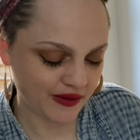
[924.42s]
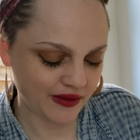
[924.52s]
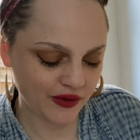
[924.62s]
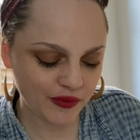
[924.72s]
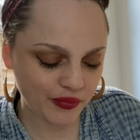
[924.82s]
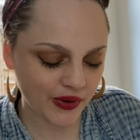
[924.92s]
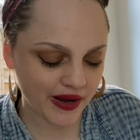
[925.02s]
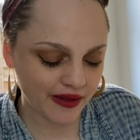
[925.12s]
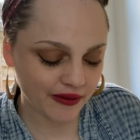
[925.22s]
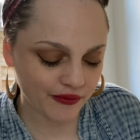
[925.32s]
The
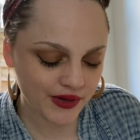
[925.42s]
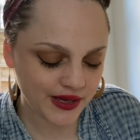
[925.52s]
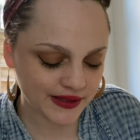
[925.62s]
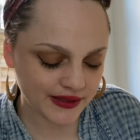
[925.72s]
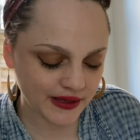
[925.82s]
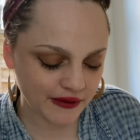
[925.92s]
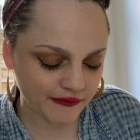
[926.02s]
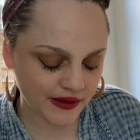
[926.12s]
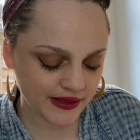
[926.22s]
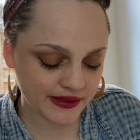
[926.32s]
upright three
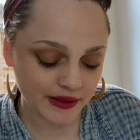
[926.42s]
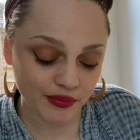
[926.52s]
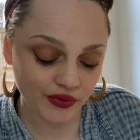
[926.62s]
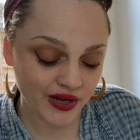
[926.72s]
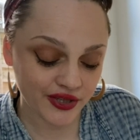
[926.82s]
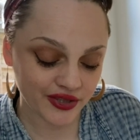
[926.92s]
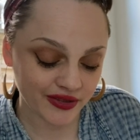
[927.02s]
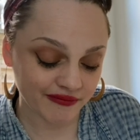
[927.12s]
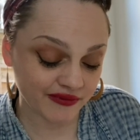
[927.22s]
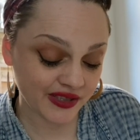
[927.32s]
signifies
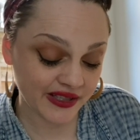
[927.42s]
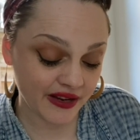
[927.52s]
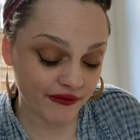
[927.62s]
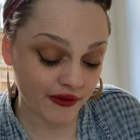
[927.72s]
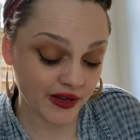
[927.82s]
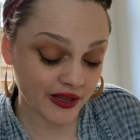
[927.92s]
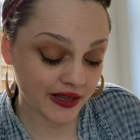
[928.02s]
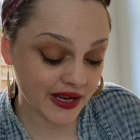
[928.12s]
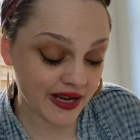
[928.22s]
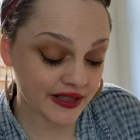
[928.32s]
separation, severing a
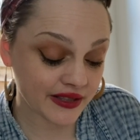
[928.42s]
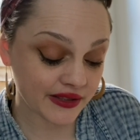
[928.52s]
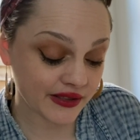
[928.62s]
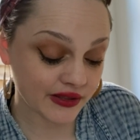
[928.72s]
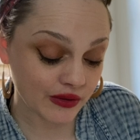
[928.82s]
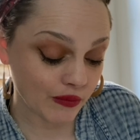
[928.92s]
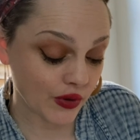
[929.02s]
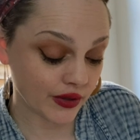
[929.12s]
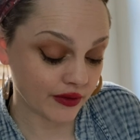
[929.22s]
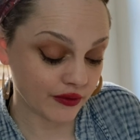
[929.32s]
connection to
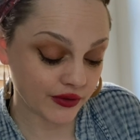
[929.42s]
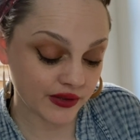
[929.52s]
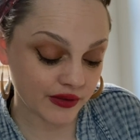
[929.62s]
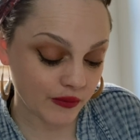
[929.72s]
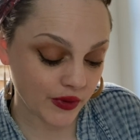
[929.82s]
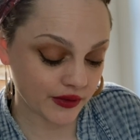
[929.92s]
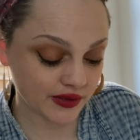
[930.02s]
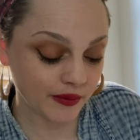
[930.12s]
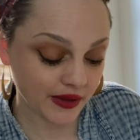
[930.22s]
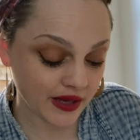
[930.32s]
someone or someone,
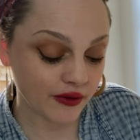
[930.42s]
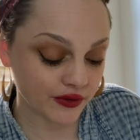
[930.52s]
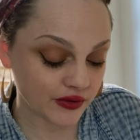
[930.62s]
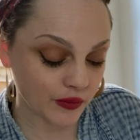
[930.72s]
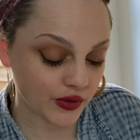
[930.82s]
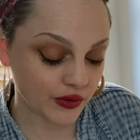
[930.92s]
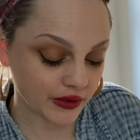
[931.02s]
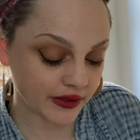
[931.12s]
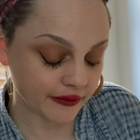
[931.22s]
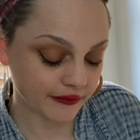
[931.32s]
something or someone you
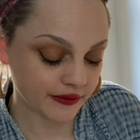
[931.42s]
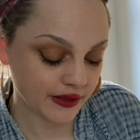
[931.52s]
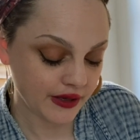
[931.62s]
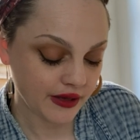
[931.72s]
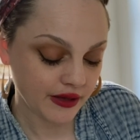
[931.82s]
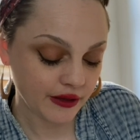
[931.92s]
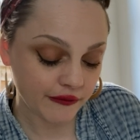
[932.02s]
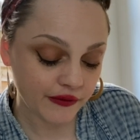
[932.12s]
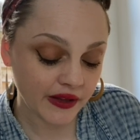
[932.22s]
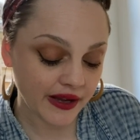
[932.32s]
love. You
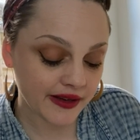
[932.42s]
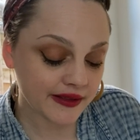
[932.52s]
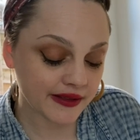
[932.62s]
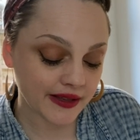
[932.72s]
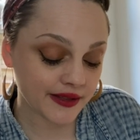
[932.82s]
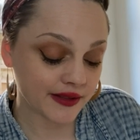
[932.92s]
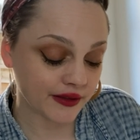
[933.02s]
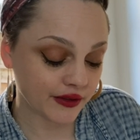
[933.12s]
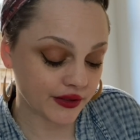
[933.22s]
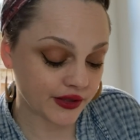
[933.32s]
feel isolated and
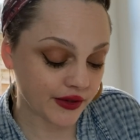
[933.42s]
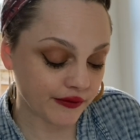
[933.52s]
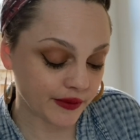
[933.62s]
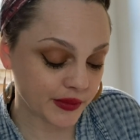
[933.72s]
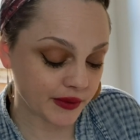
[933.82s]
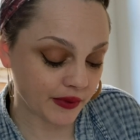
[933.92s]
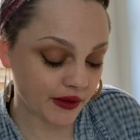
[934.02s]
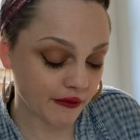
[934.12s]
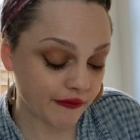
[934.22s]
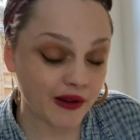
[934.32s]
cut off from something
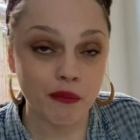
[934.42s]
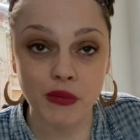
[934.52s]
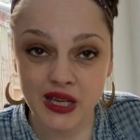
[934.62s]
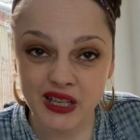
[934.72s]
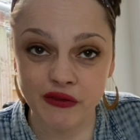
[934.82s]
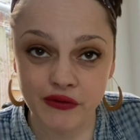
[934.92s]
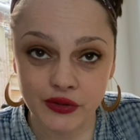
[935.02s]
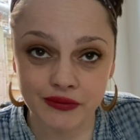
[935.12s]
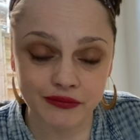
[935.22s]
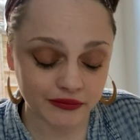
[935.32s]
you found meaningful.